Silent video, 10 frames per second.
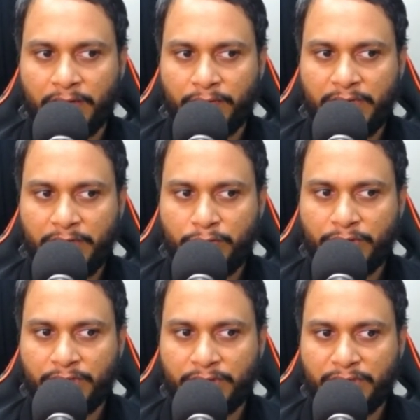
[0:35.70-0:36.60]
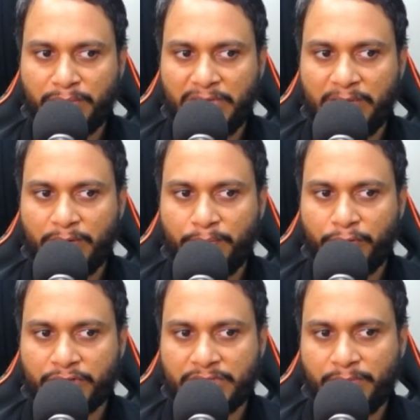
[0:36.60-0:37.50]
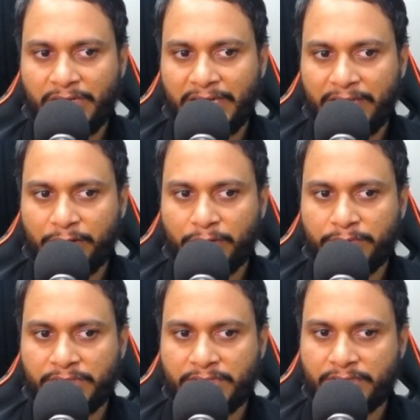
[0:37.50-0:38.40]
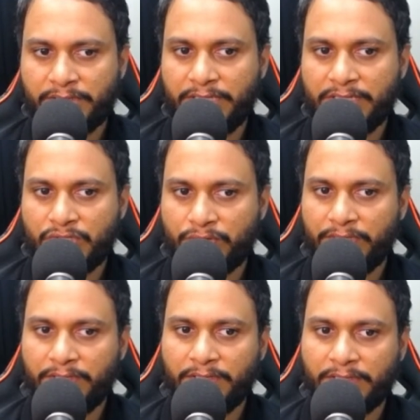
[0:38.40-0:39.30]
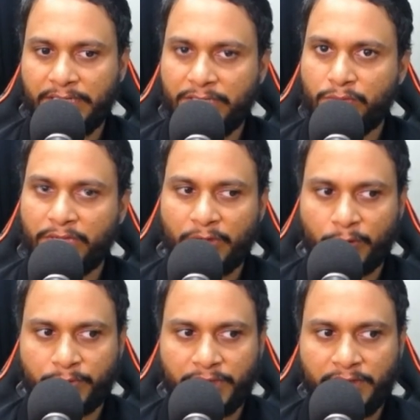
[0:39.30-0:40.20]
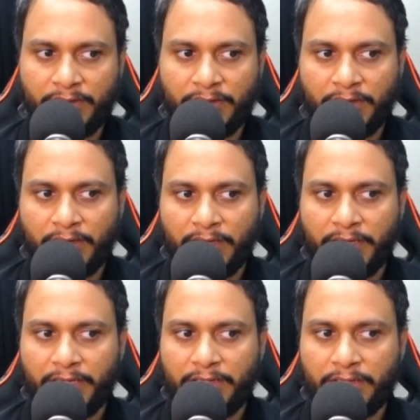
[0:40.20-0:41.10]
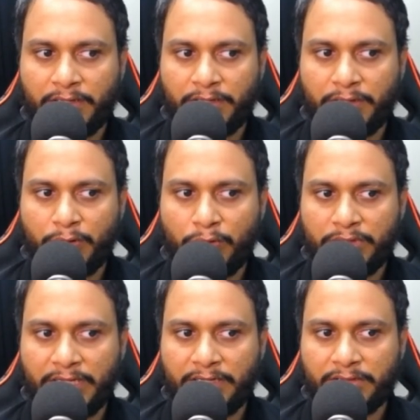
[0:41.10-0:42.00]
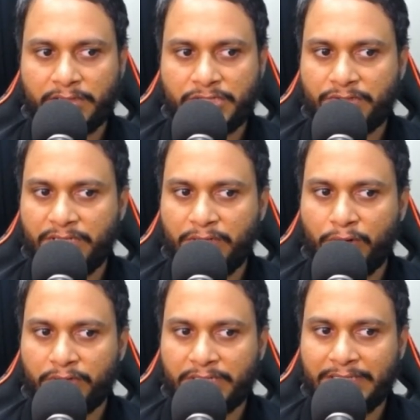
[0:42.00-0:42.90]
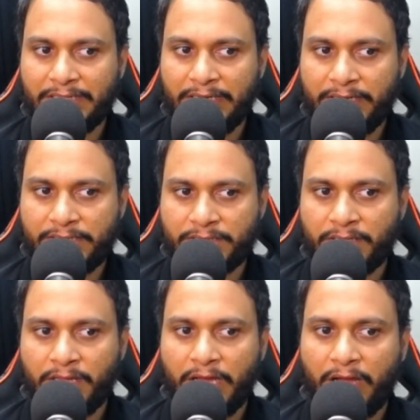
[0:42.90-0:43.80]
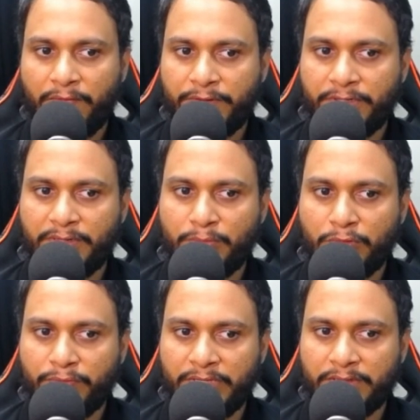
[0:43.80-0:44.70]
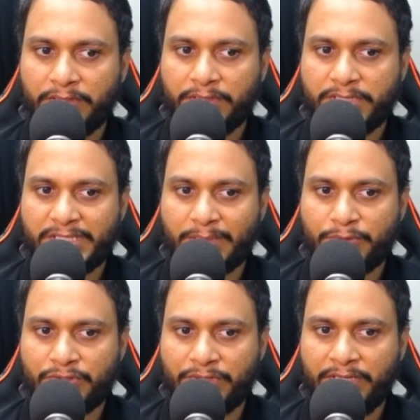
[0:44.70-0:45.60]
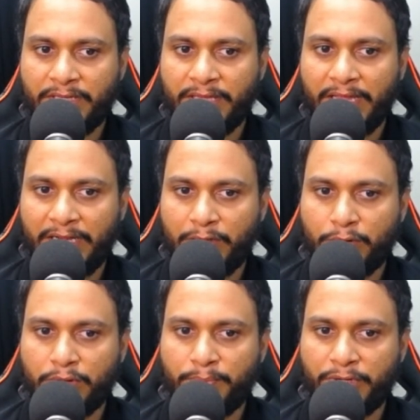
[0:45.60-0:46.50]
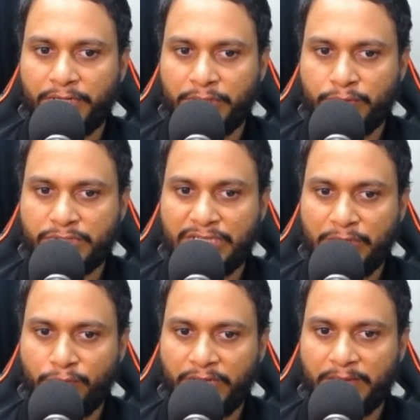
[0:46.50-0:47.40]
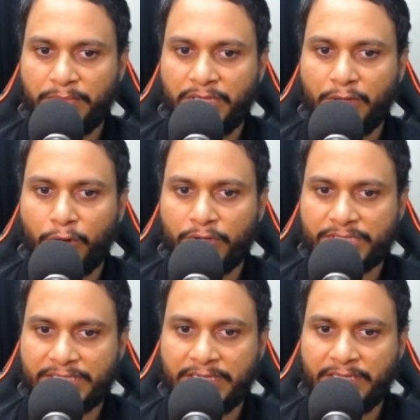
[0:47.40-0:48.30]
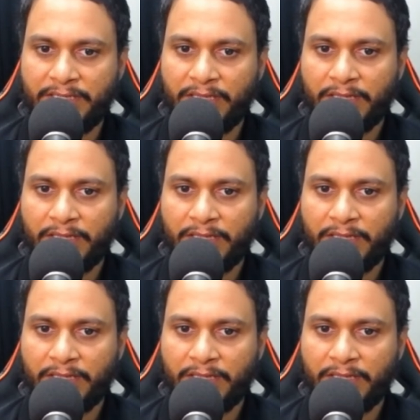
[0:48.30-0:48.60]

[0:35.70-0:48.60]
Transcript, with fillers: we need to return the minimum possible length of the resulting string that you can obtain and uh, note that the string concatenates after removing the substring and could produce new AB or CD